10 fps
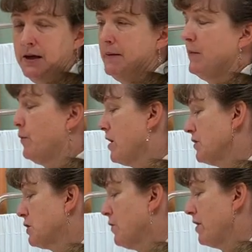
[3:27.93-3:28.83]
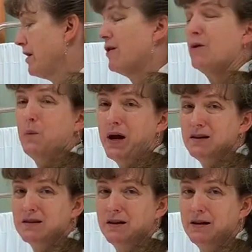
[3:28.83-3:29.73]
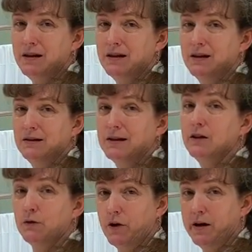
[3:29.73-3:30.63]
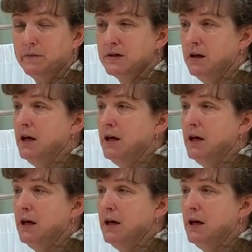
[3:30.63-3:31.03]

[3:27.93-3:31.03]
But we also want to get our weight in kilograms